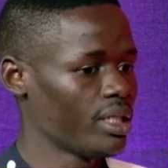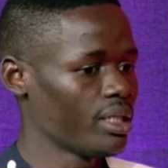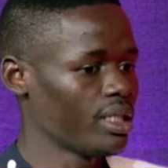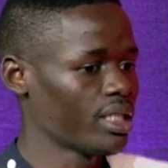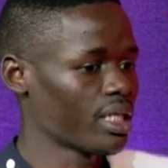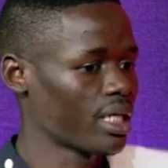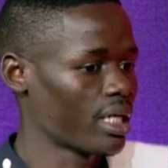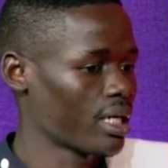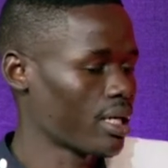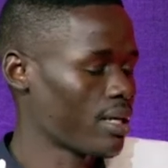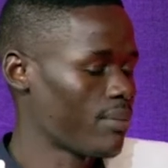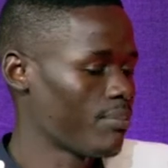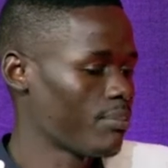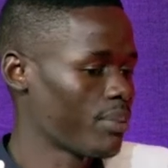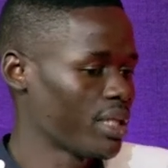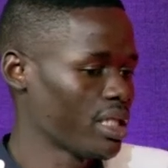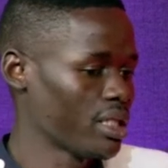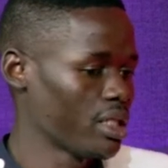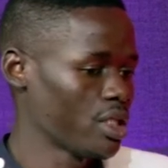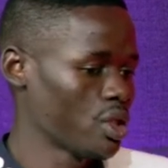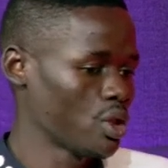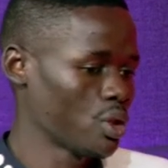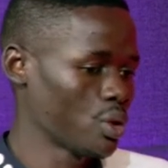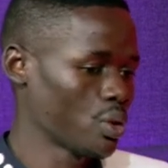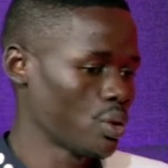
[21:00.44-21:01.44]
building a
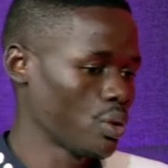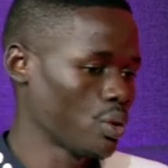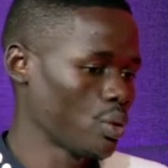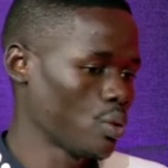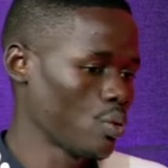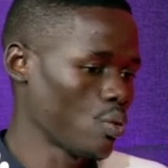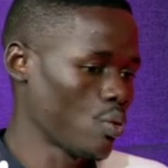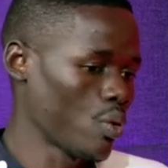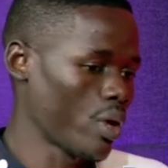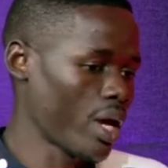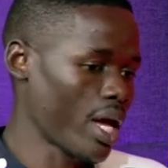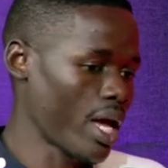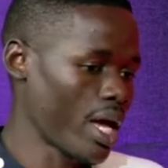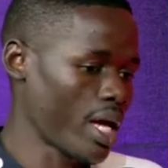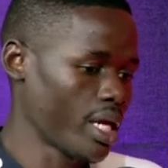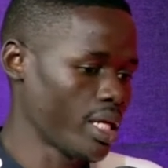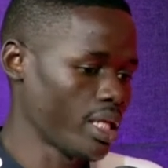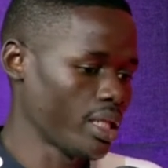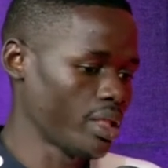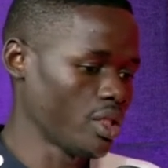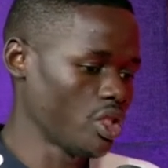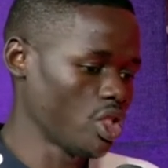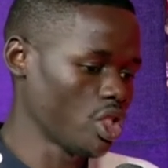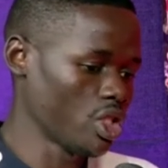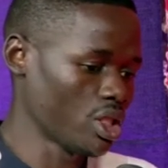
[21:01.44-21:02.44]
company to where
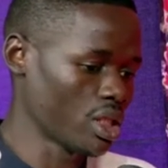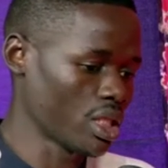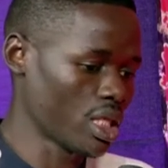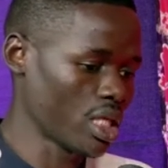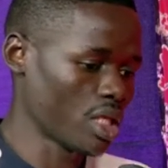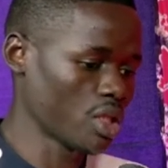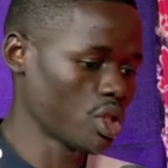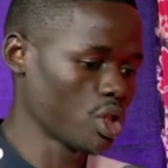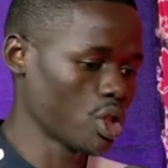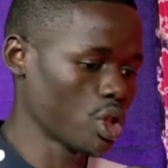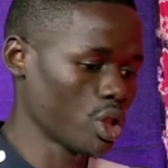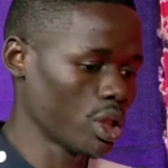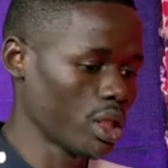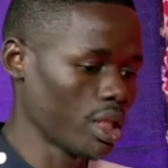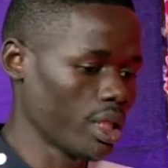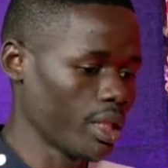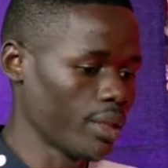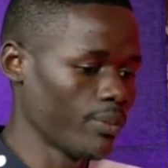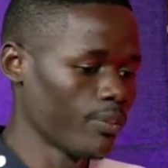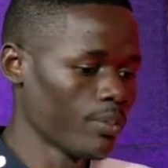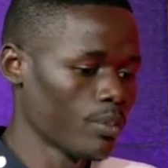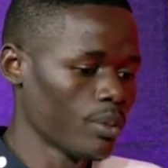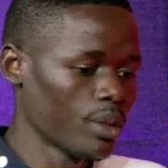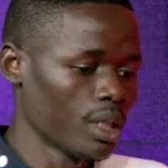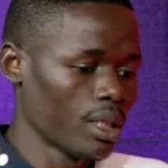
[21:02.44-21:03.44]
it is
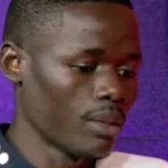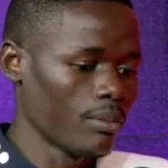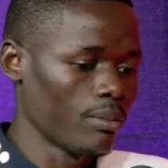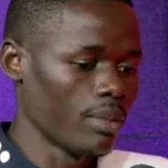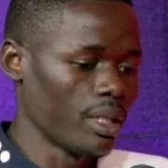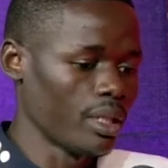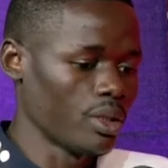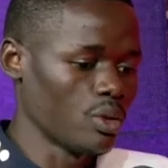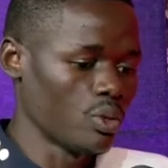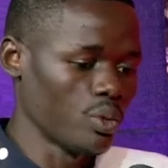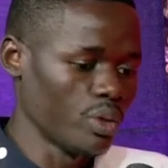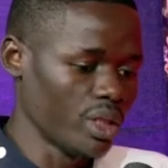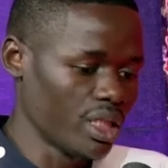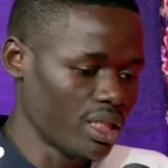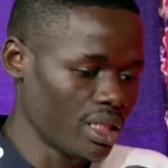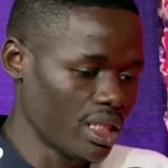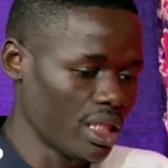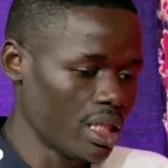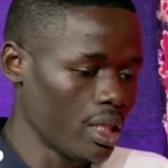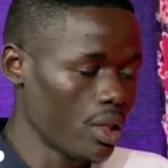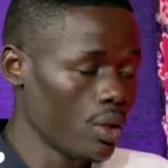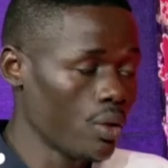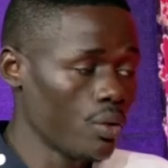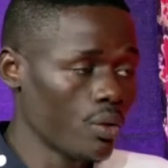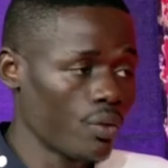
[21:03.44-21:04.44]
actually, but we
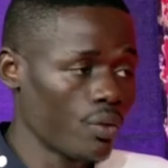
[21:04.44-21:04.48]
still